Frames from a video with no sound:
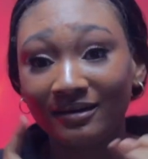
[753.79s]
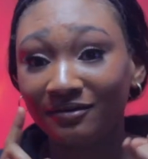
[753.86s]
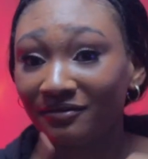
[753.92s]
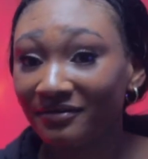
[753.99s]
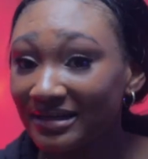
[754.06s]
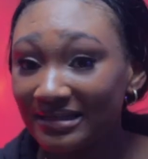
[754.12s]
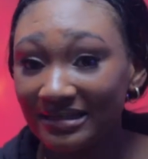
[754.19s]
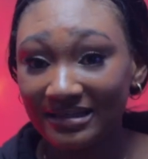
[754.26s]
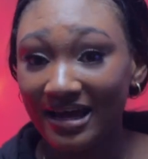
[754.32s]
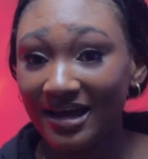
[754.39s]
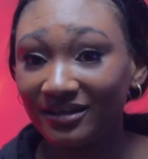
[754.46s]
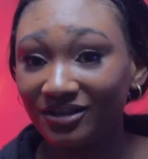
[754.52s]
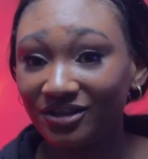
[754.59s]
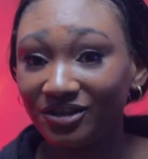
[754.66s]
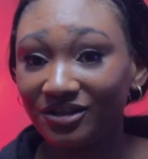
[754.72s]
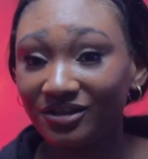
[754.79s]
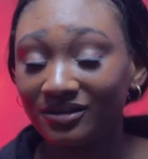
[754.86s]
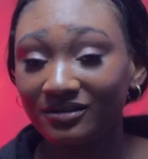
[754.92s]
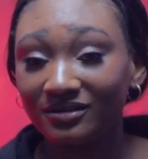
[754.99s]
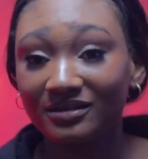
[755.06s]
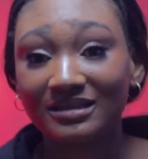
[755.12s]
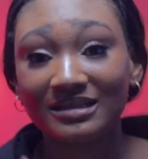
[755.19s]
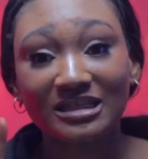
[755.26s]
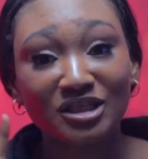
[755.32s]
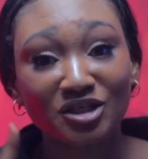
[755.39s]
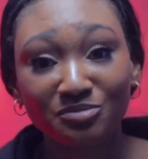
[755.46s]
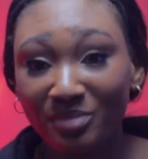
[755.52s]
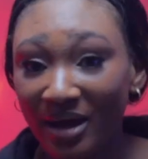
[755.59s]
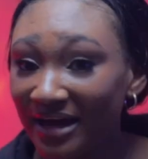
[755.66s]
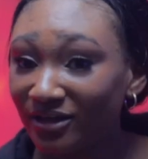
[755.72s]
Research,
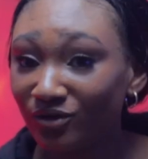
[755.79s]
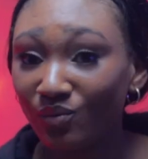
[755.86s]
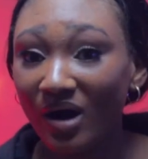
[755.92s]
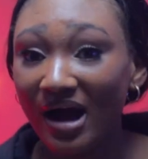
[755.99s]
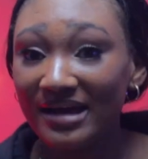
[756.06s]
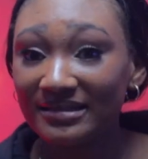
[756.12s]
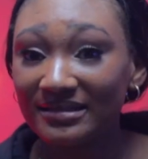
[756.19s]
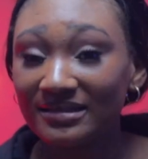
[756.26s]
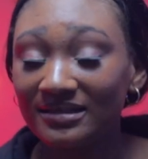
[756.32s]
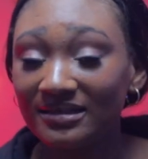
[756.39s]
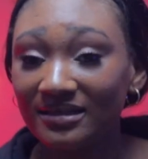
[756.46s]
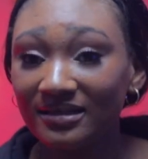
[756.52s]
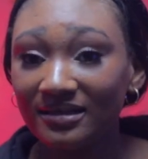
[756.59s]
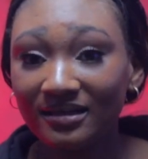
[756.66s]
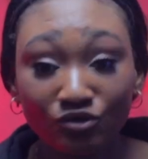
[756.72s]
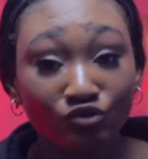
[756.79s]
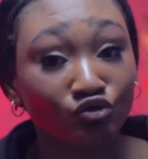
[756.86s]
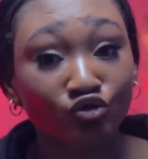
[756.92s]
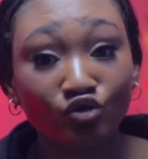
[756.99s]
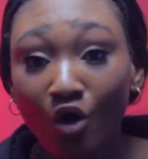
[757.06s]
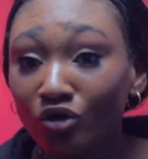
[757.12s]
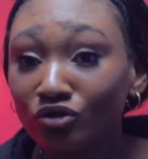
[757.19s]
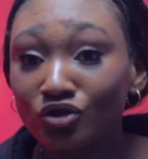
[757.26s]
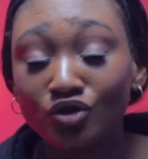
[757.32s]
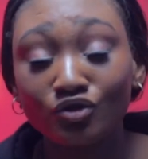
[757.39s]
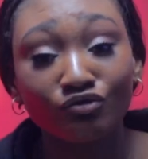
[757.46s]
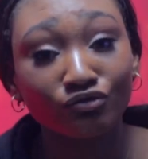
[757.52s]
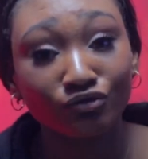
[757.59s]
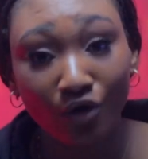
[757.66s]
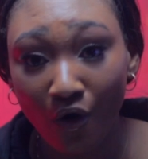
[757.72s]
spend wisely, don't
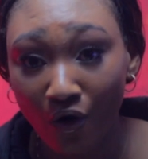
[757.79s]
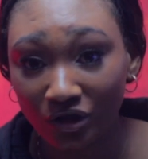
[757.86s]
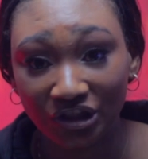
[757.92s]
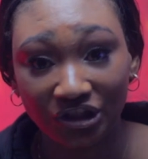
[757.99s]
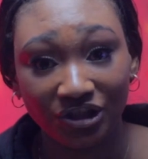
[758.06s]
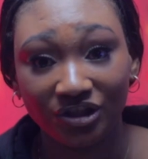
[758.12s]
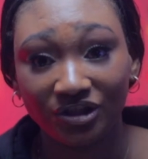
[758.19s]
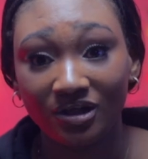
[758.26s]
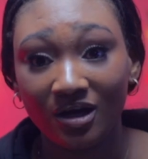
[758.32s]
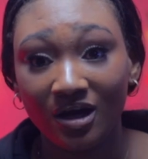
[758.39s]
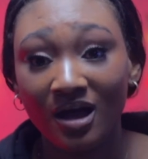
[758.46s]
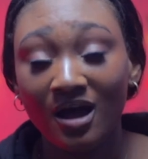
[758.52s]
rush.